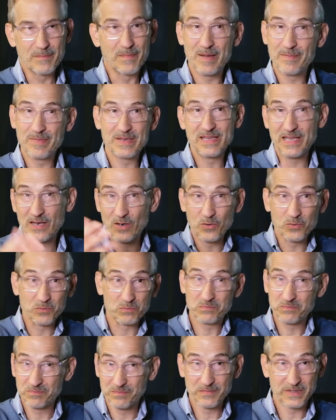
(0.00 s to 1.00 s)
maybe they
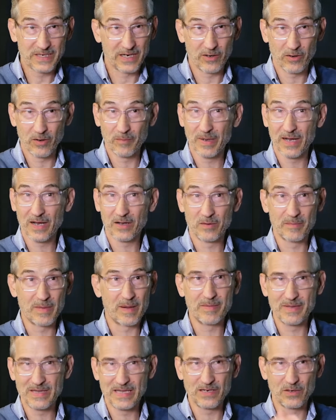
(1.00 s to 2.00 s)
don't care about or
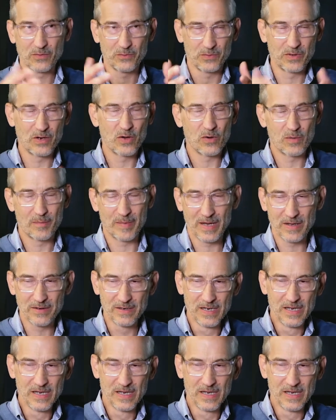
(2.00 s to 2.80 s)
maybe they don't know about.